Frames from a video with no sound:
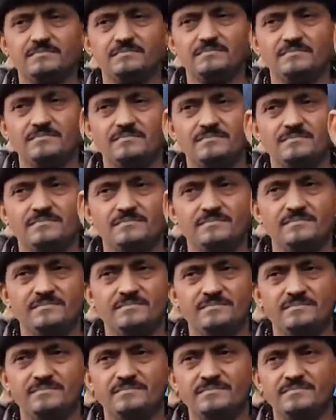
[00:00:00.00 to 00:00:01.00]

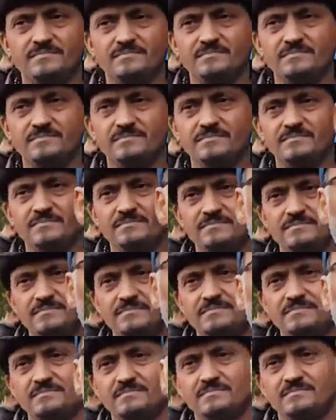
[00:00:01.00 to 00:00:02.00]

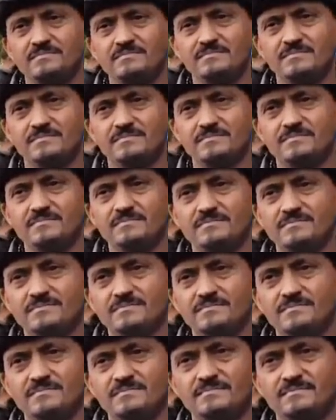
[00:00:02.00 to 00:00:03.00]

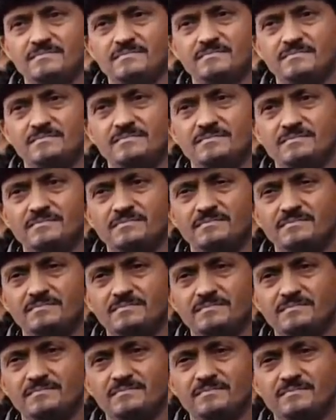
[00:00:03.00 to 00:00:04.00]

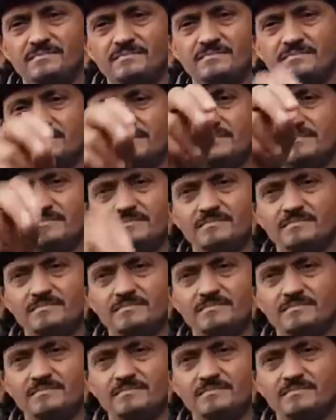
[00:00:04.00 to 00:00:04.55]
[no speech]